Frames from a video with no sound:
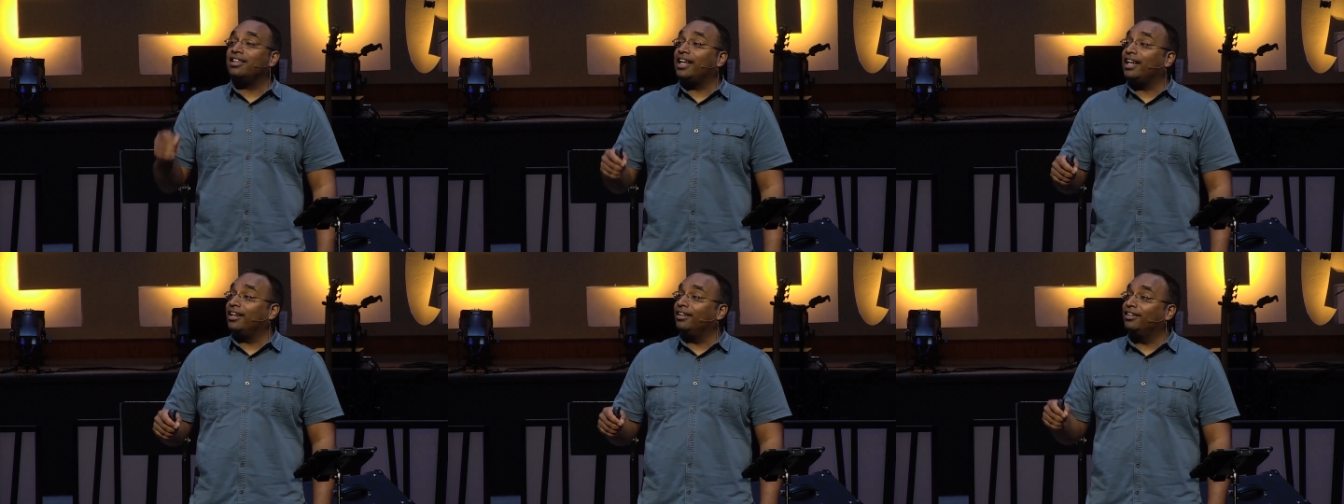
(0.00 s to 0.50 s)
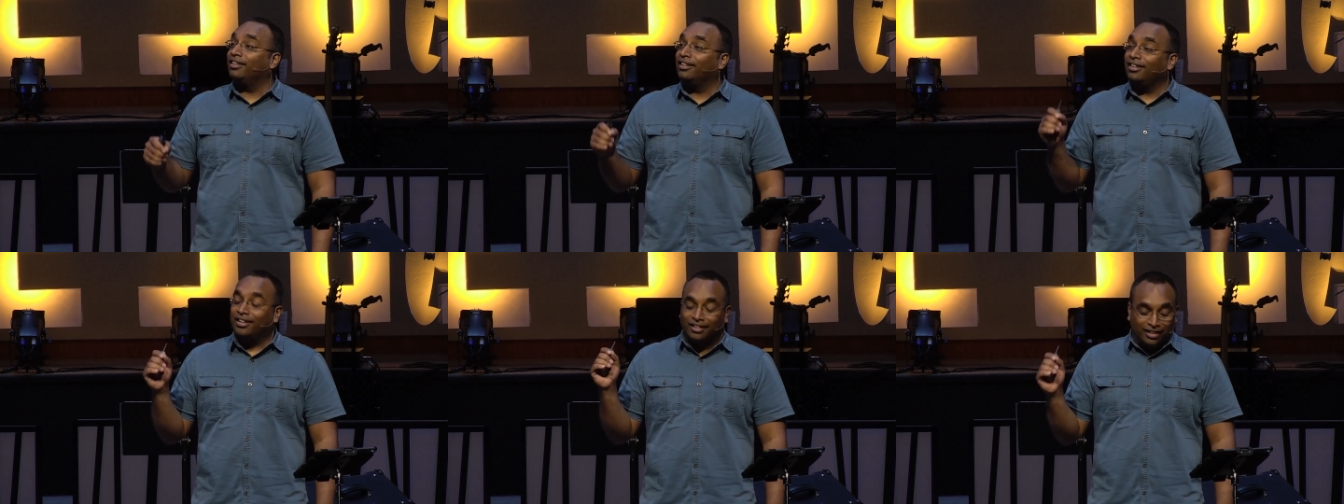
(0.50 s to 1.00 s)

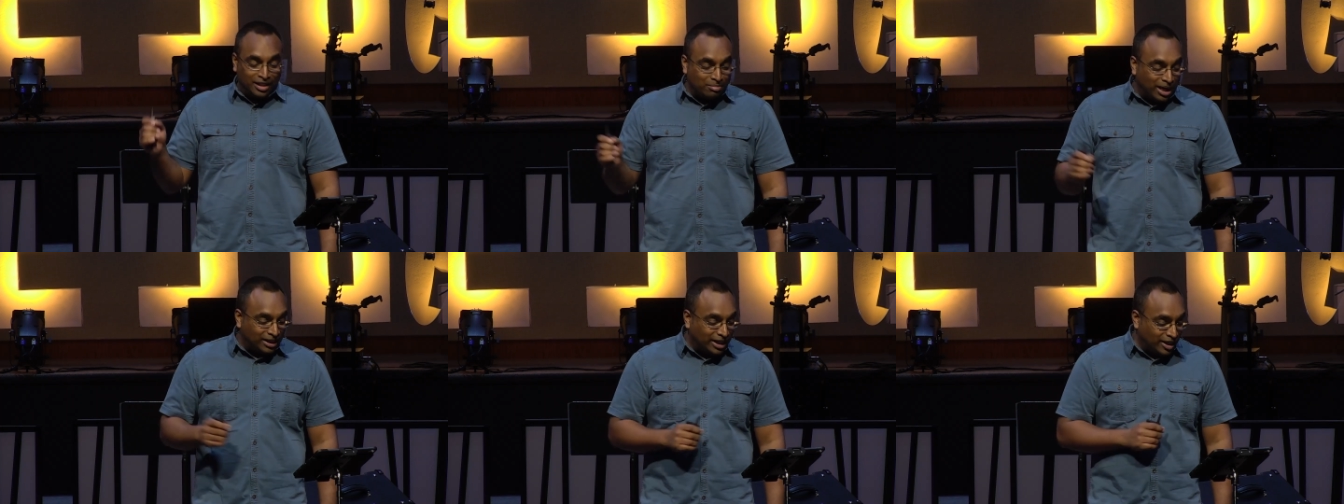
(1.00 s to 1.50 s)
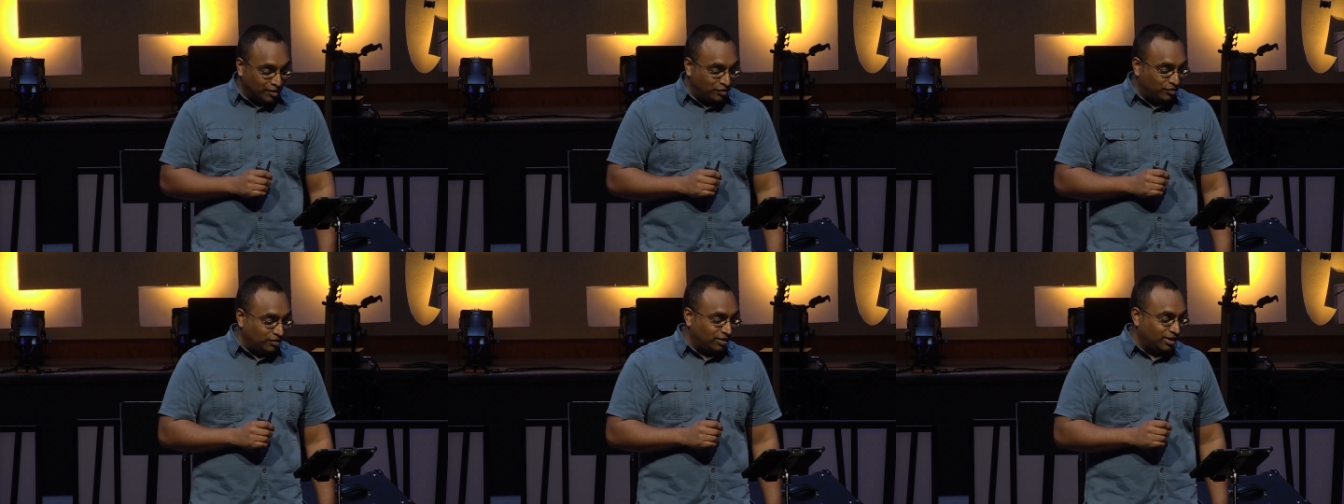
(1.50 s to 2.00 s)
thing in my
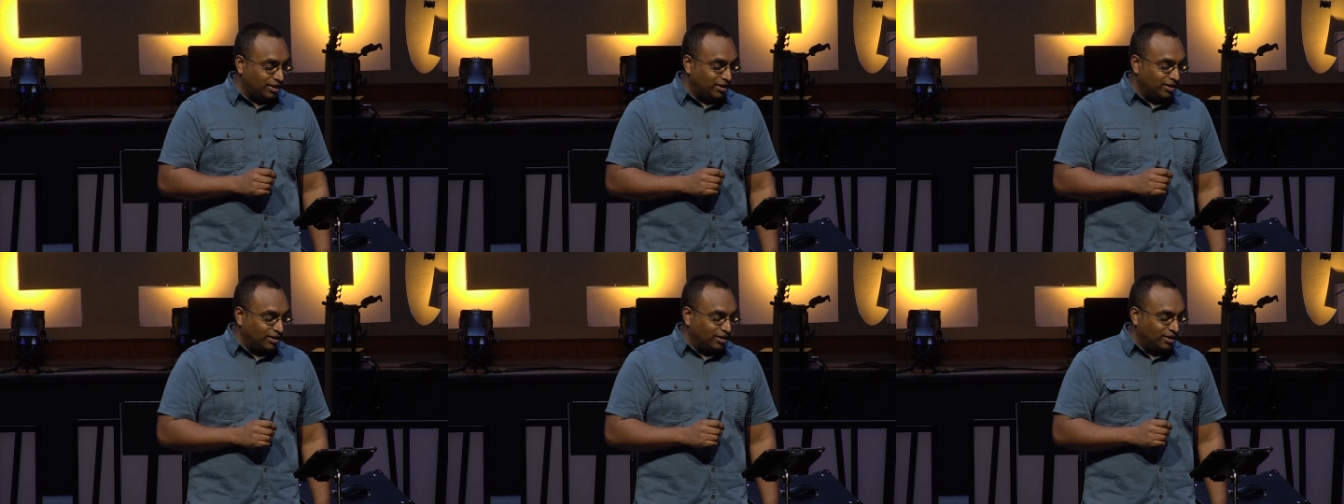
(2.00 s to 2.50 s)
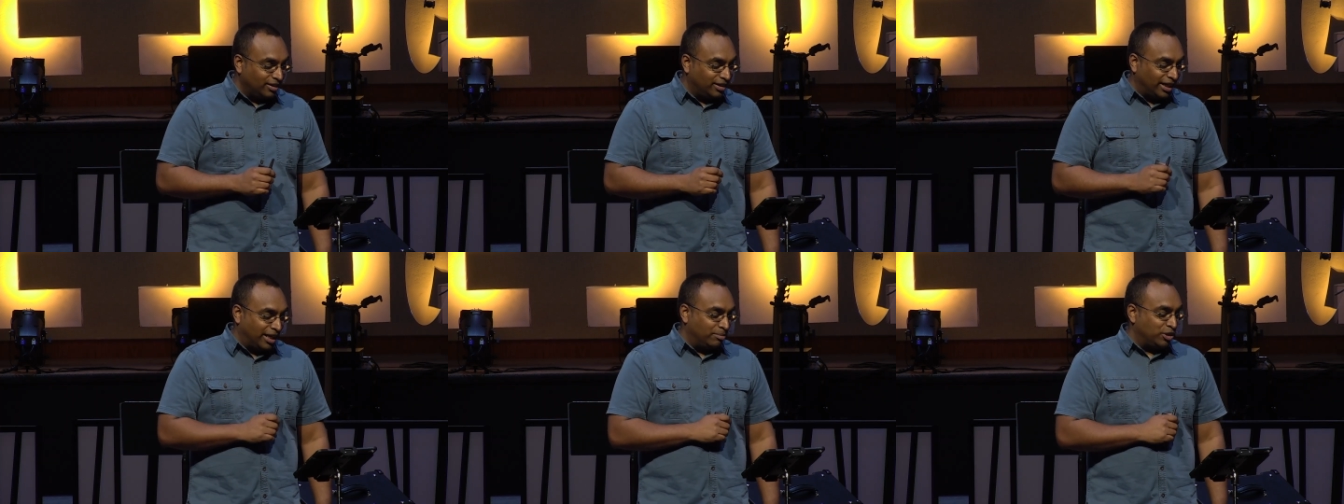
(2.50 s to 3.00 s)
life,
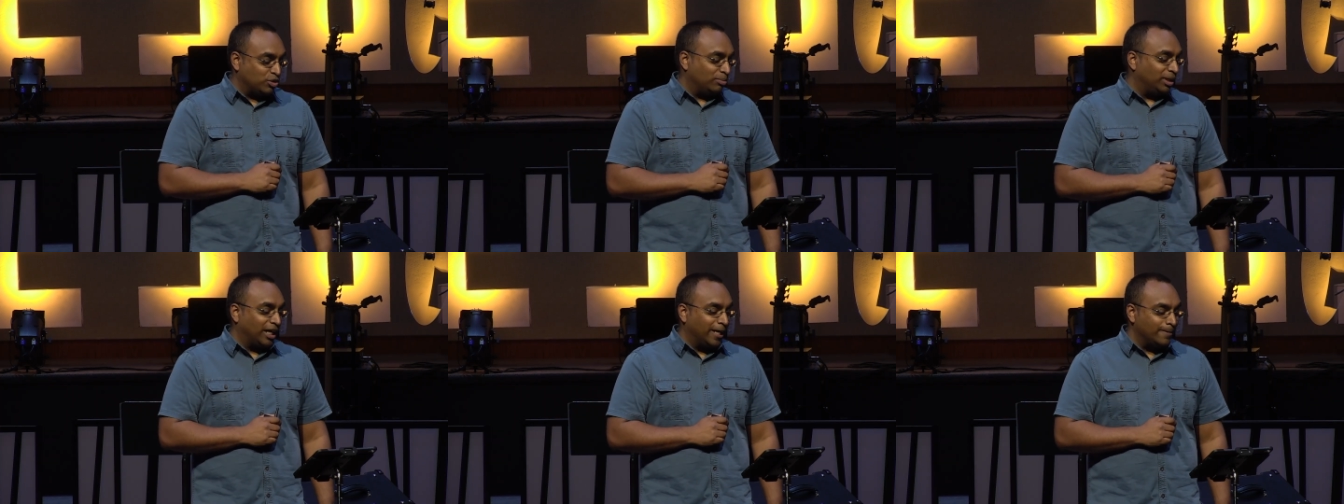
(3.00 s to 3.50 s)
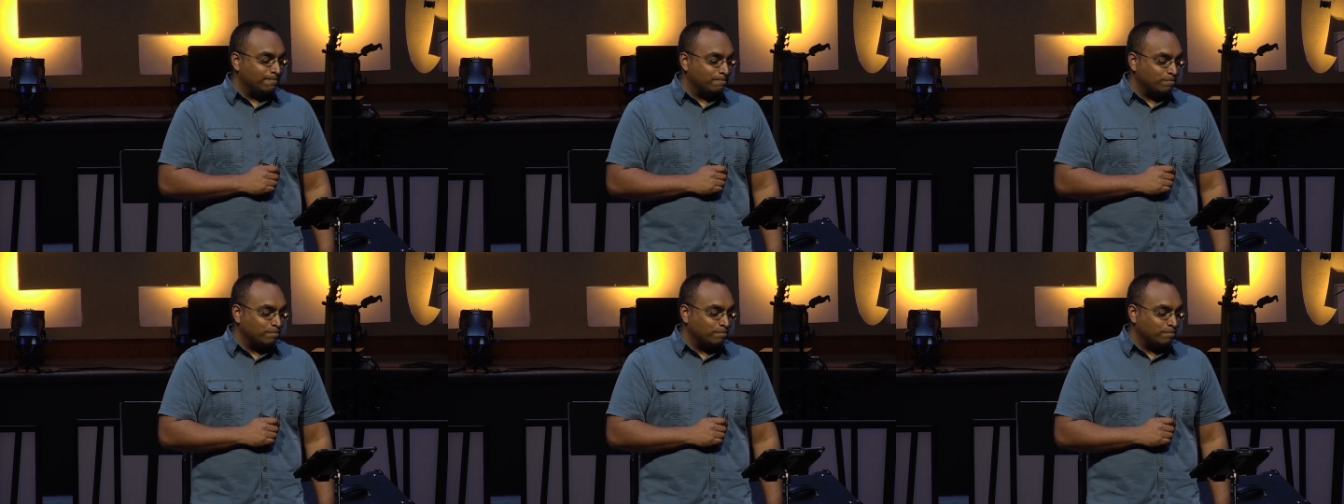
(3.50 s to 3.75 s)
came his reply.